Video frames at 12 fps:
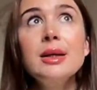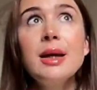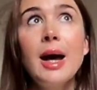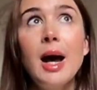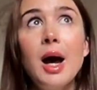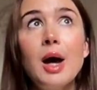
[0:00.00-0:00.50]

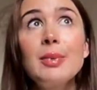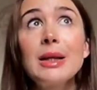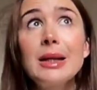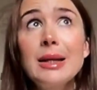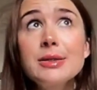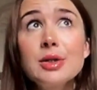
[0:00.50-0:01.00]
uh, a bit
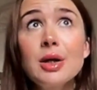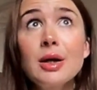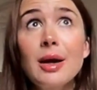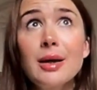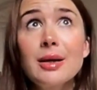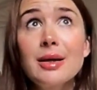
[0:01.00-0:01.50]
later.
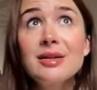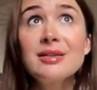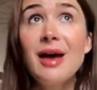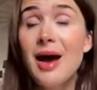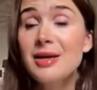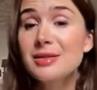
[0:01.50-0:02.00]
It
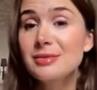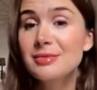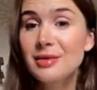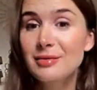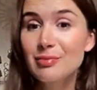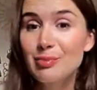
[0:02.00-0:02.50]
has
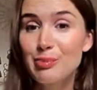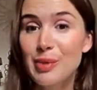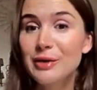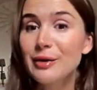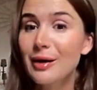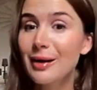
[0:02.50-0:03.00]

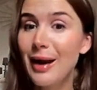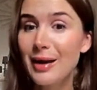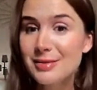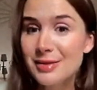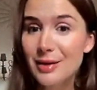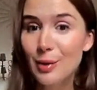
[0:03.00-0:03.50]
been the
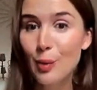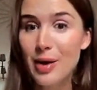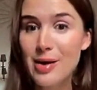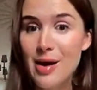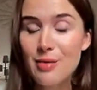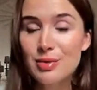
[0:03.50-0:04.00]
classic
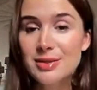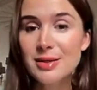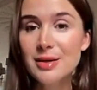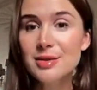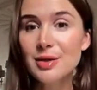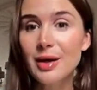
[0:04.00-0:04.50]
way, I would
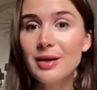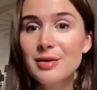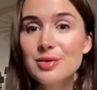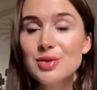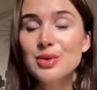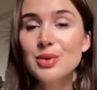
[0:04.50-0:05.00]
say, to get
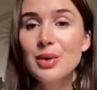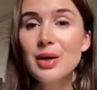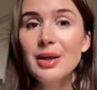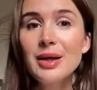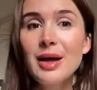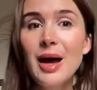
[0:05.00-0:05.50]
into
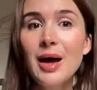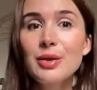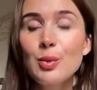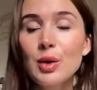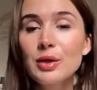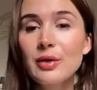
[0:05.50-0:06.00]
uh,
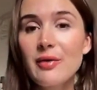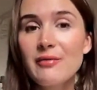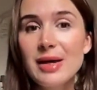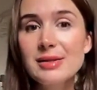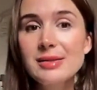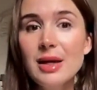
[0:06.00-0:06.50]
the world of
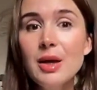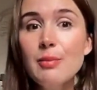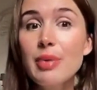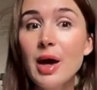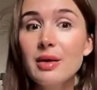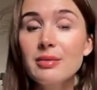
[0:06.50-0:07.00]
investing.
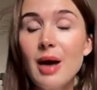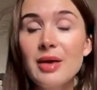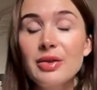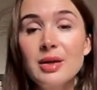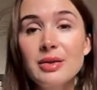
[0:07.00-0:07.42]
But I think